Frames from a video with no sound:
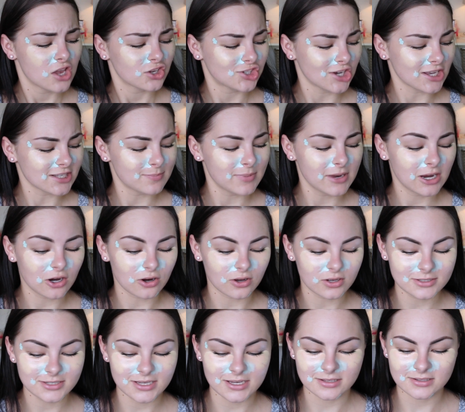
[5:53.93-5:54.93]
just
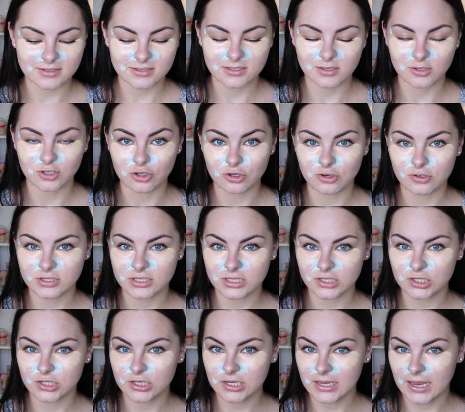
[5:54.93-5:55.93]
because it's
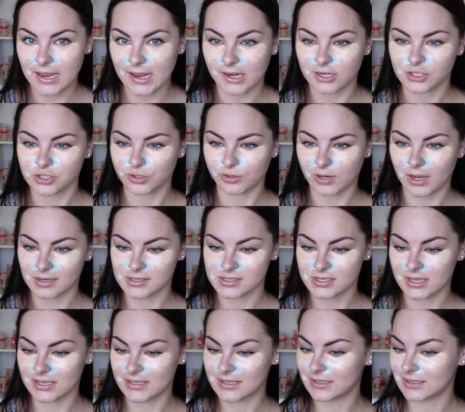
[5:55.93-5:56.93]
used to counteract